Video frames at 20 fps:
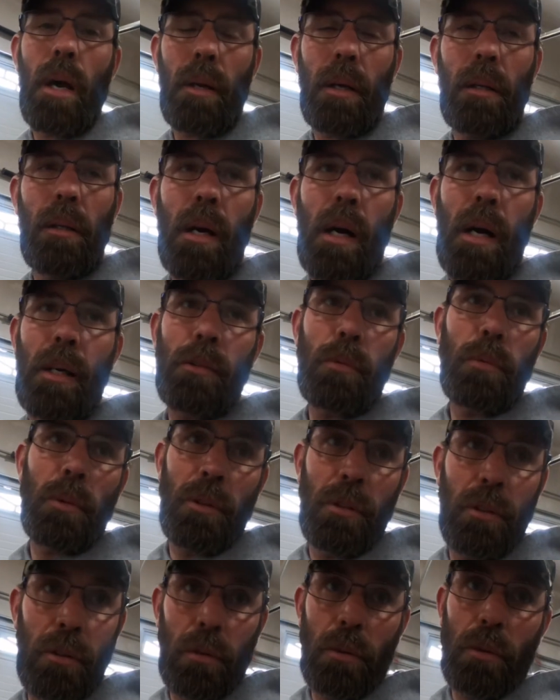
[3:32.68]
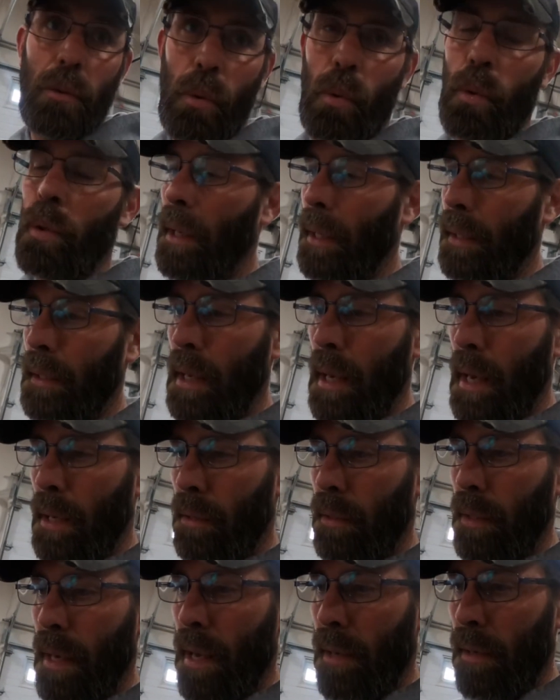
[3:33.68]
not a gloss, which is cool. I can
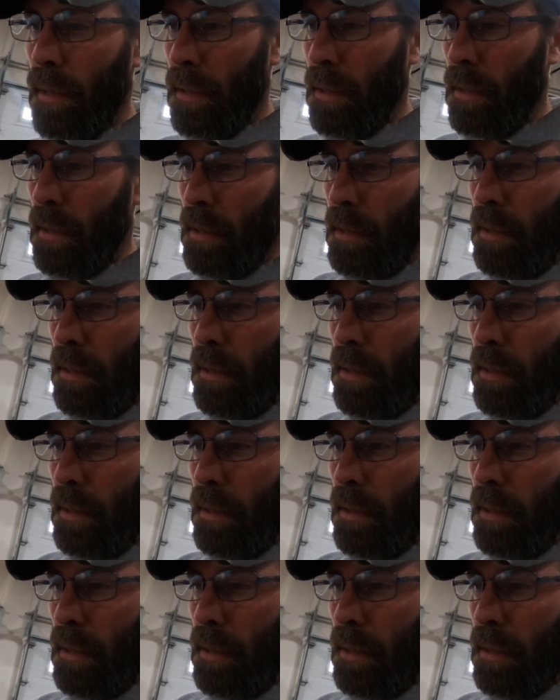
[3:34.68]
handle that.